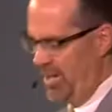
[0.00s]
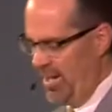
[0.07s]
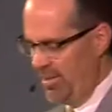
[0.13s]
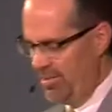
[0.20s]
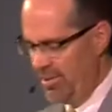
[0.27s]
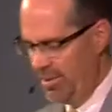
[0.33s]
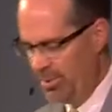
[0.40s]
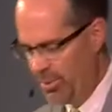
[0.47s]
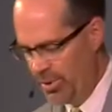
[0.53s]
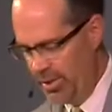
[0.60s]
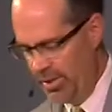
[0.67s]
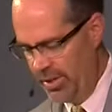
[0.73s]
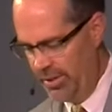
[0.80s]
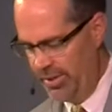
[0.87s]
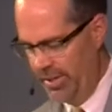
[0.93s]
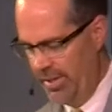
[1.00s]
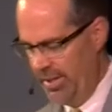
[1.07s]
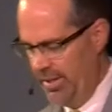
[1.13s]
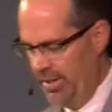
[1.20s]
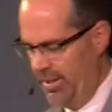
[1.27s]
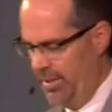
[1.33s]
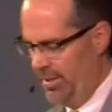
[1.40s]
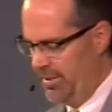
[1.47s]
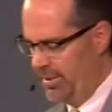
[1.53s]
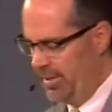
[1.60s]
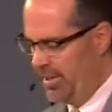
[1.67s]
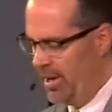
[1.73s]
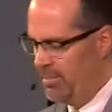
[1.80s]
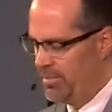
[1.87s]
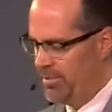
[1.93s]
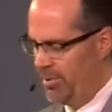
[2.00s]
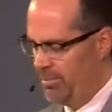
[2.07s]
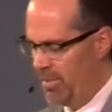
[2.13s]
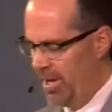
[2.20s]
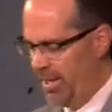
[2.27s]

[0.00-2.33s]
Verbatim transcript: place in the world to come to.